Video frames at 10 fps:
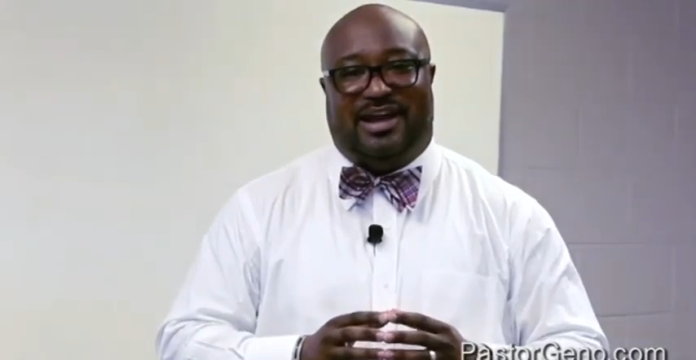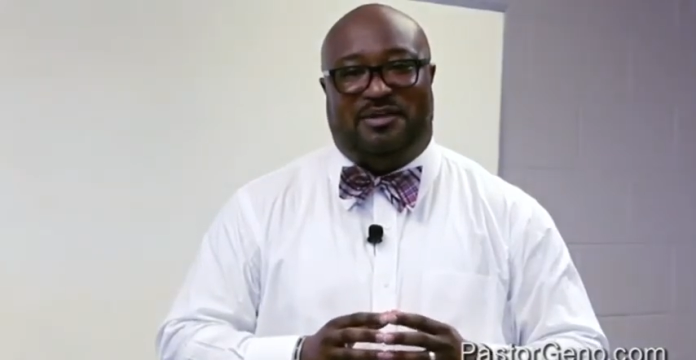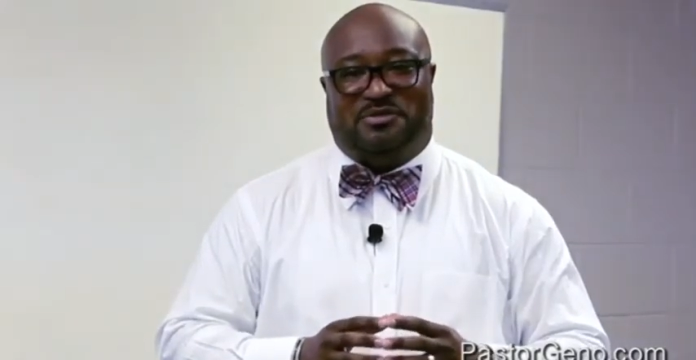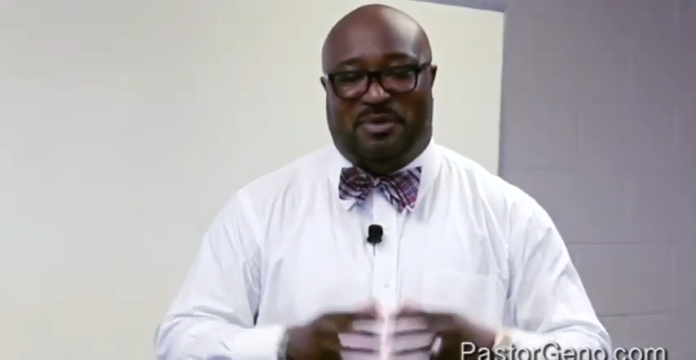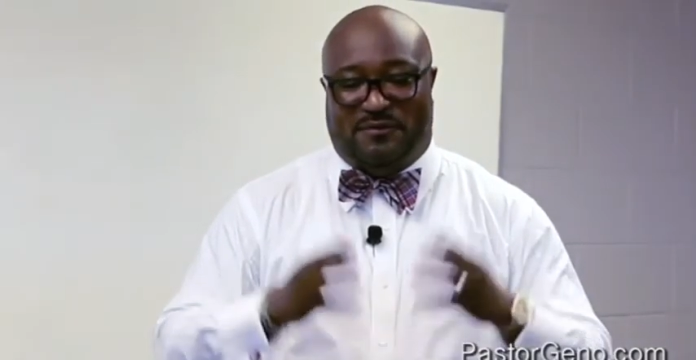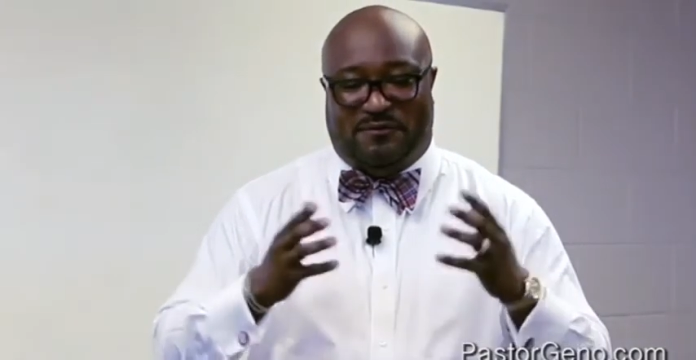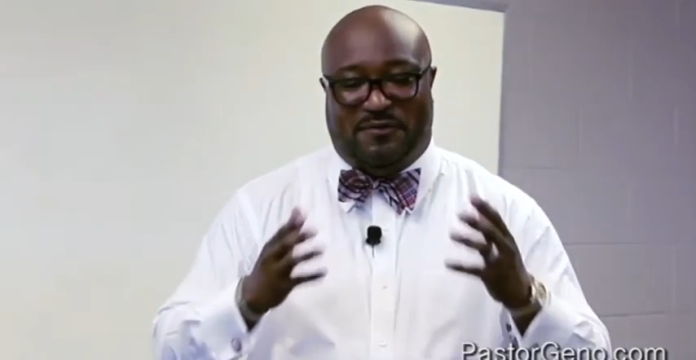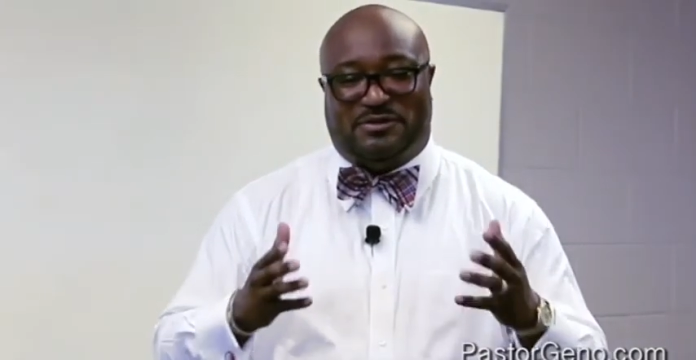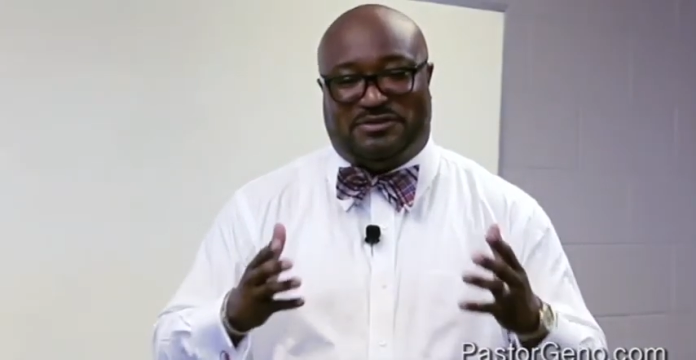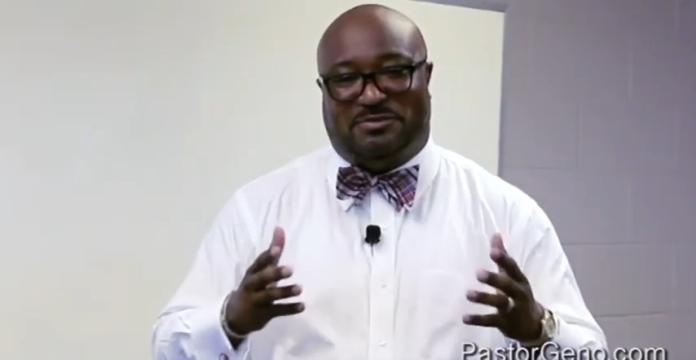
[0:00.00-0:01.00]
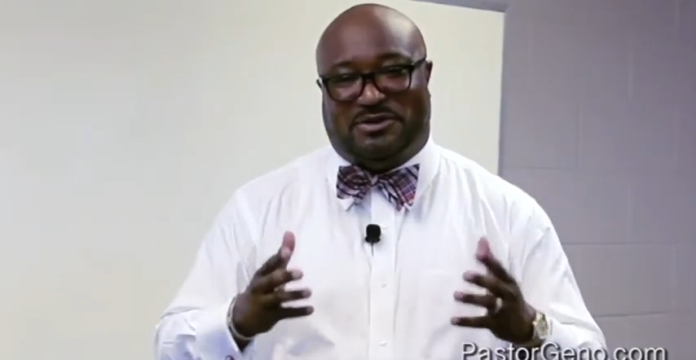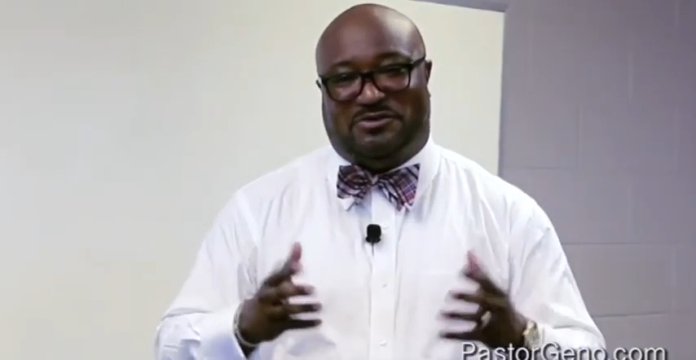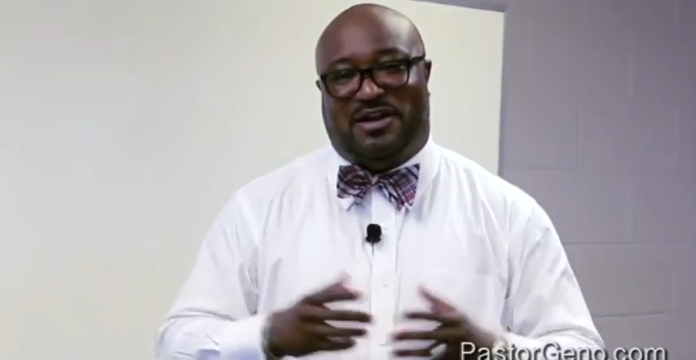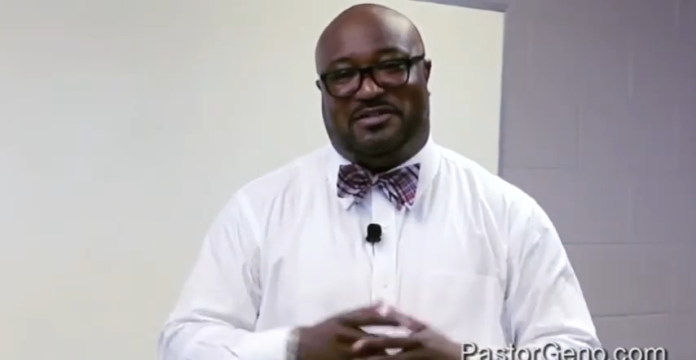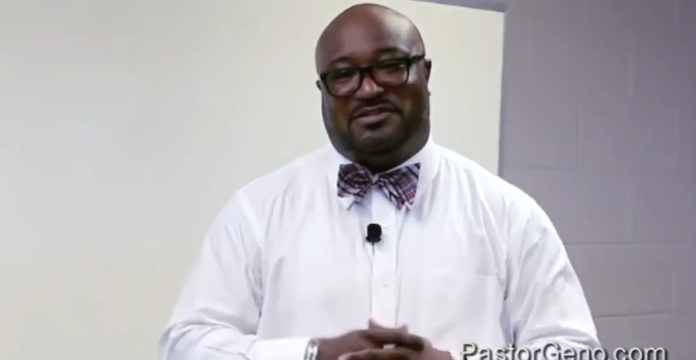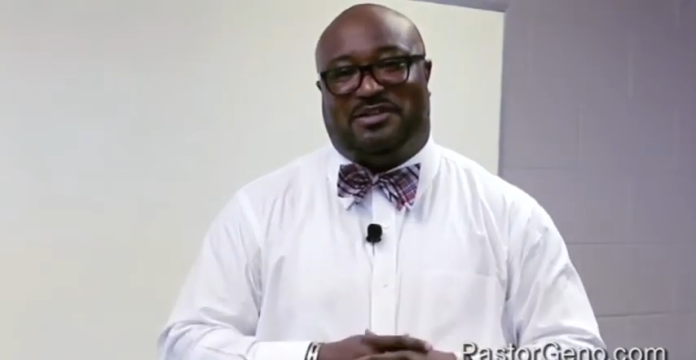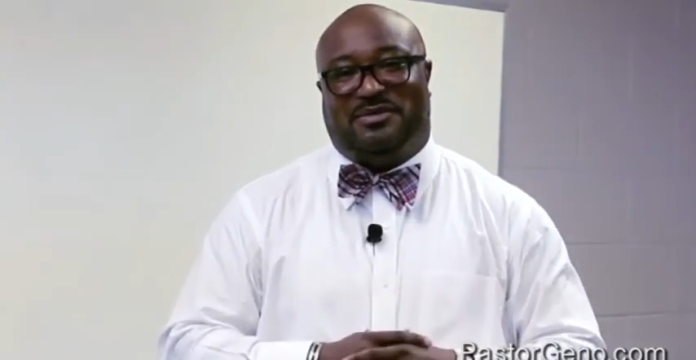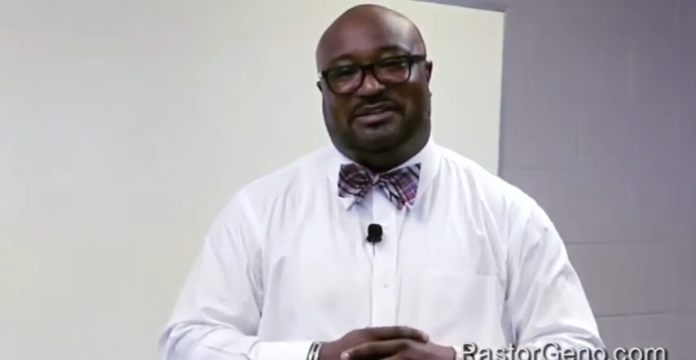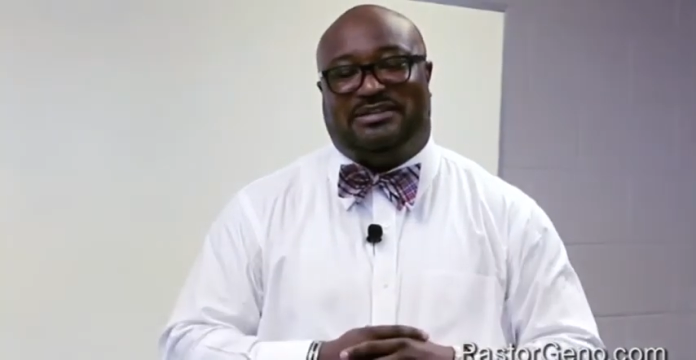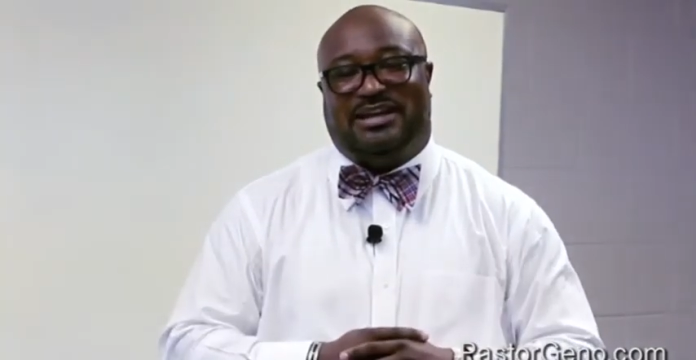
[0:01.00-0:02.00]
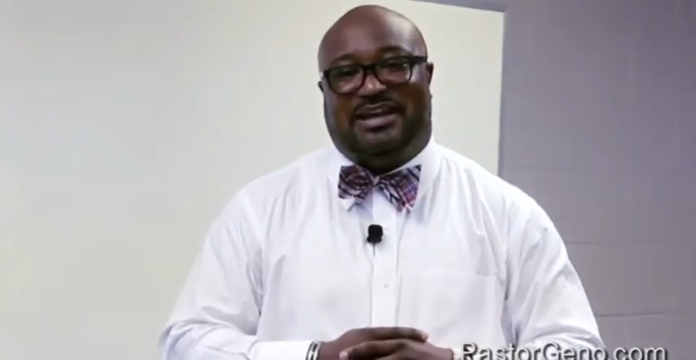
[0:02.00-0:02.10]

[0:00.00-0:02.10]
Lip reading: It was my trial sermon.